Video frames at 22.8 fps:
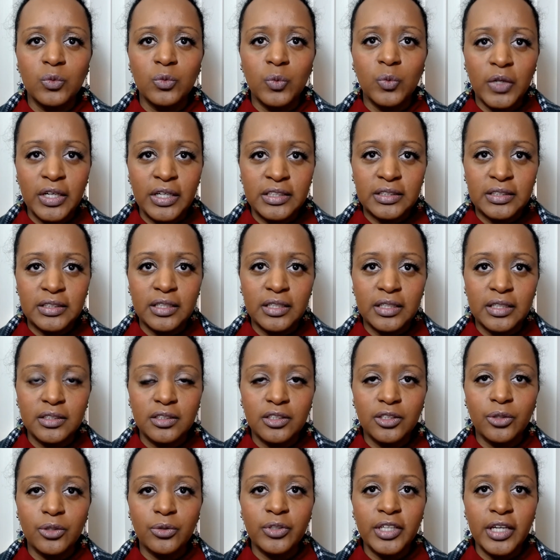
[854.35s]
What is this?
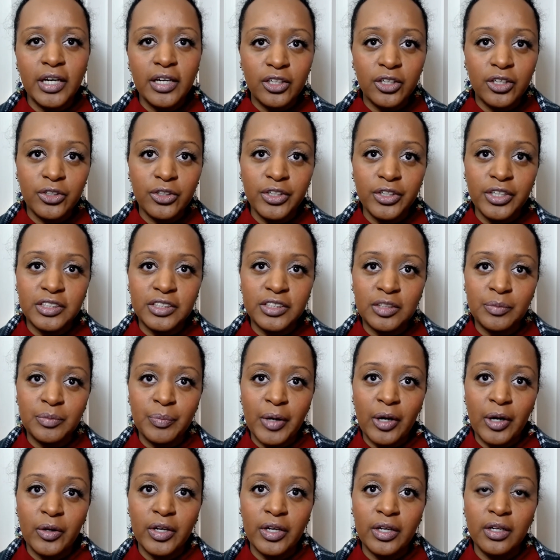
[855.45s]
Get curious
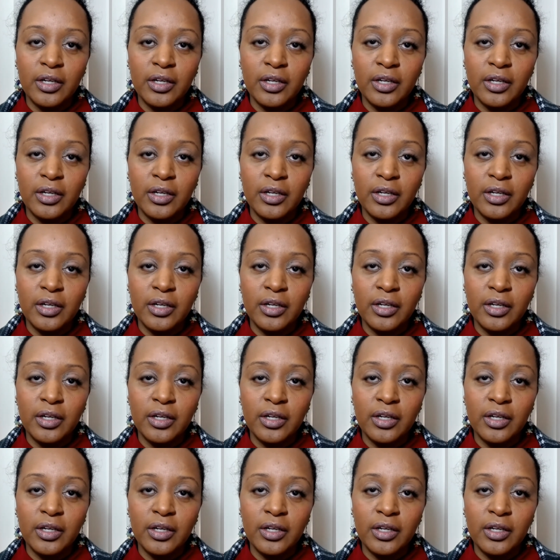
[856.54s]
about it.